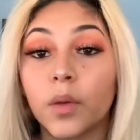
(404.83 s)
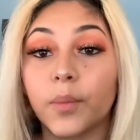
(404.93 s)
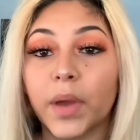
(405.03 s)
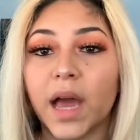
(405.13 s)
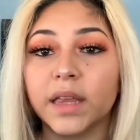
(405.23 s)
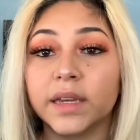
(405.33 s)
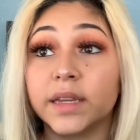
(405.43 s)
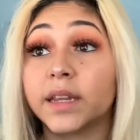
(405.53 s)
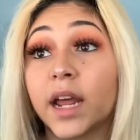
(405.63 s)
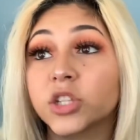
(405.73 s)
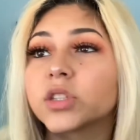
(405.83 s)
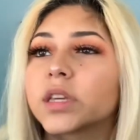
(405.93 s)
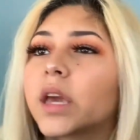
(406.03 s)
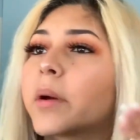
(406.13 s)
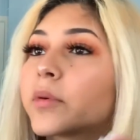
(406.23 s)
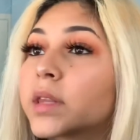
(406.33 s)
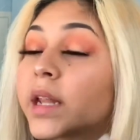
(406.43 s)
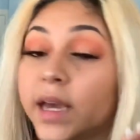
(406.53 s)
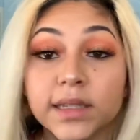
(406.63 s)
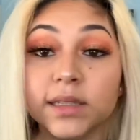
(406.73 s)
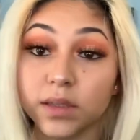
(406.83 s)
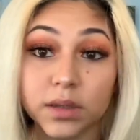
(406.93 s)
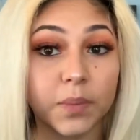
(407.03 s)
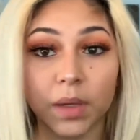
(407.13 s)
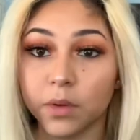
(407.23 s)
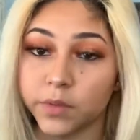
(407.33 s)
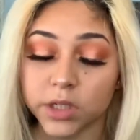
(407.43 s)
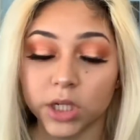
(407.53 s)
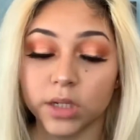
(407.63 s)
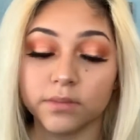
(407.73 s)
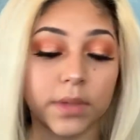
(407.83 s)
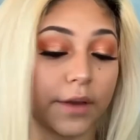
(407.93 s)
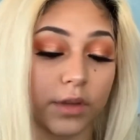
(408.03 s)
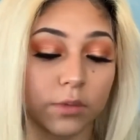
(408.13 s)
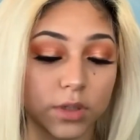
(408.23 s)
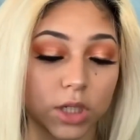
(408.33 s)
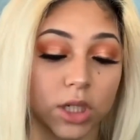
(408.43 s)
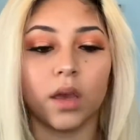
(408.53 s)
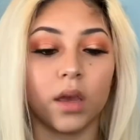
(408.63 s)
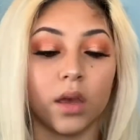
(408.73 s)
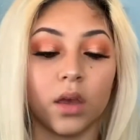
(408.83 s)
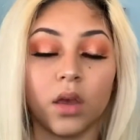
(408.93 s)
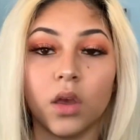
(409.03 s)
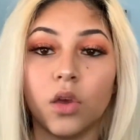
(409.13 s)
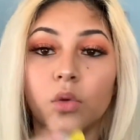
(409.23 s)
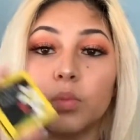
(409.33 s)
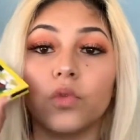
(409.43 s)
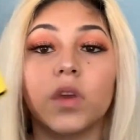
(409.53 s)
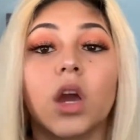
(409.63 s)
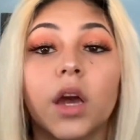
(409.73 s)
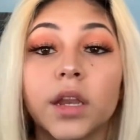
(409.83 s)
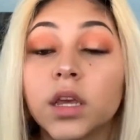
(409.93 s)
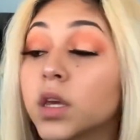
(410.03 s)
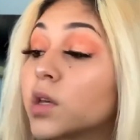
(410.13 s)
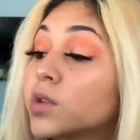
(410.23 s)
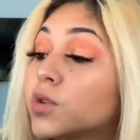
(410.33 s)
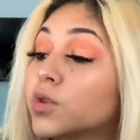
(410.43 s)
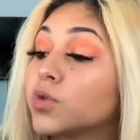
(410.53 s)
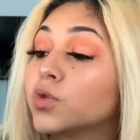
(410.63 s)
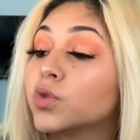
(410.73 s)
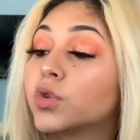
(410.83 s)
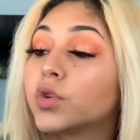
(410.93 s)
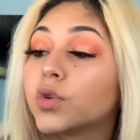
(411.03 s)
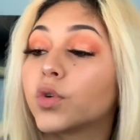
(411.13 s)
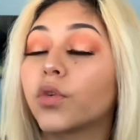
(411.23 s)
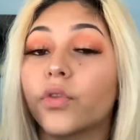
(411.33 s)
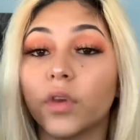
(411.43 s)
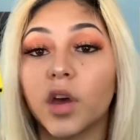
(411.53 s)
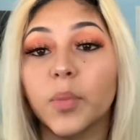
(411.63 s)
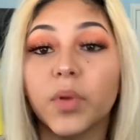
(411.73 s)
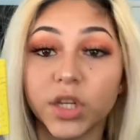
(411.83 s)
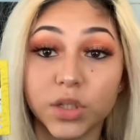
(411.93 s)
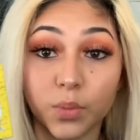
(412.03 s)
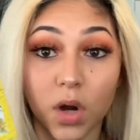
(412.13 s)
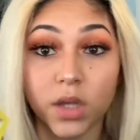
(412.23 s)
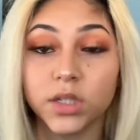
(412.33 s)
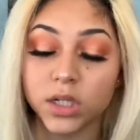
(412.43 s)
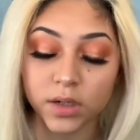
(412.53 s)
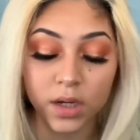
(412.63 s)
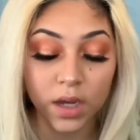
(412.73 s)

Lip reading: palette and it actually came out really nice. The pigment was good, everything was good. Moving on to the blush and bronzer.